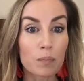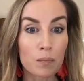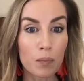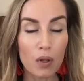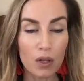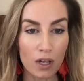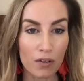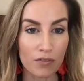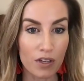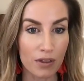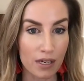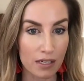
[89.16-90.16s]
bulk
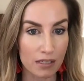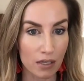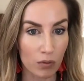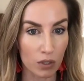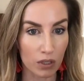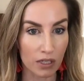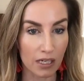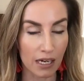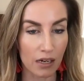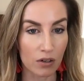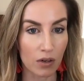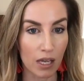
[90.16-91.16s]
of the things that we're looking
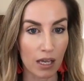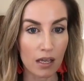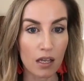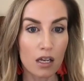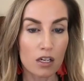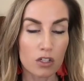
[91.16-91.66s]
at. Okay.